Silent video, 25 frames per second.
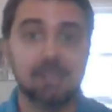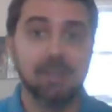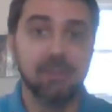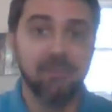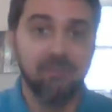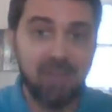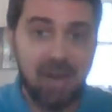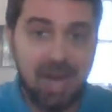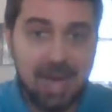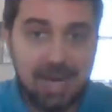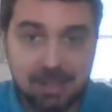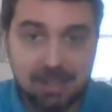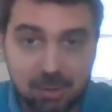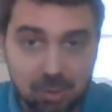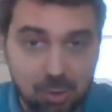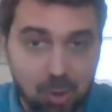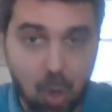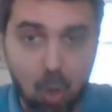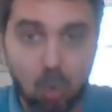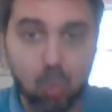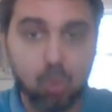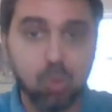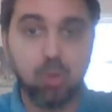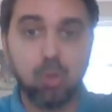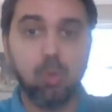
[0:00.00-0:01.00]
In fact,
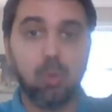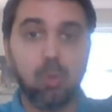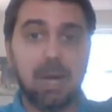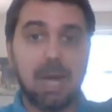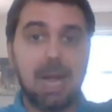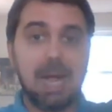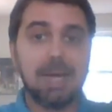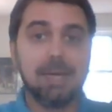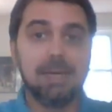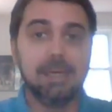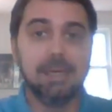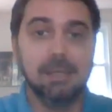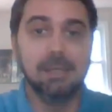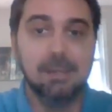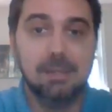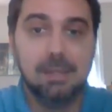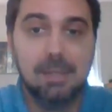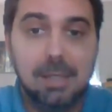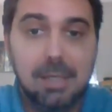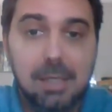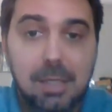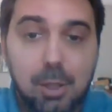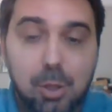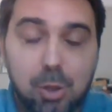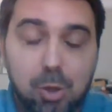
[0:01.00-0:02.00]
don't do what I did.
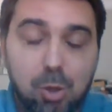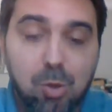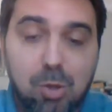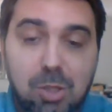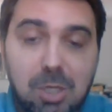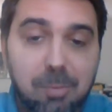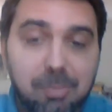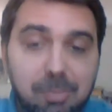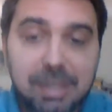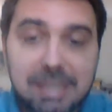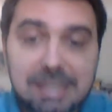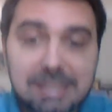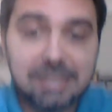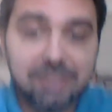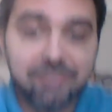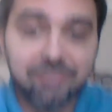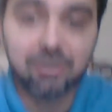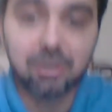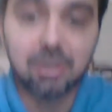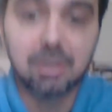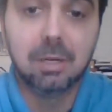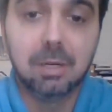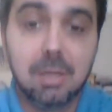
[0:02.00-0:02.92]
Do something different,